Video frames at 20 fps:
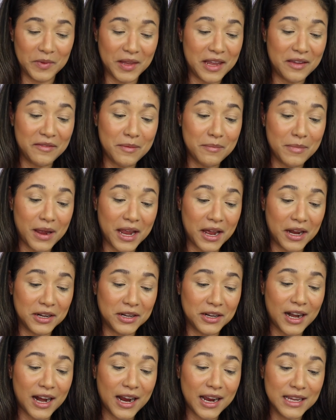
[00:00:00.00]
even my
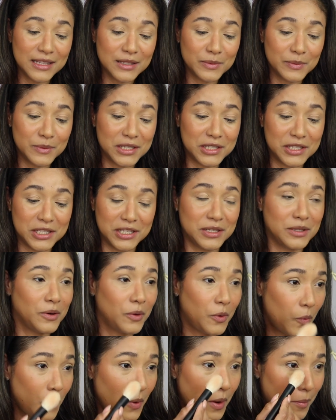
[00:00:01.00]
under eyes, which
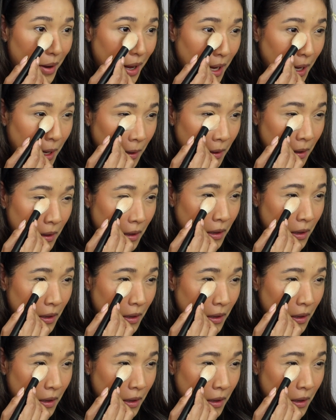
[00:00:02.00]
who am I?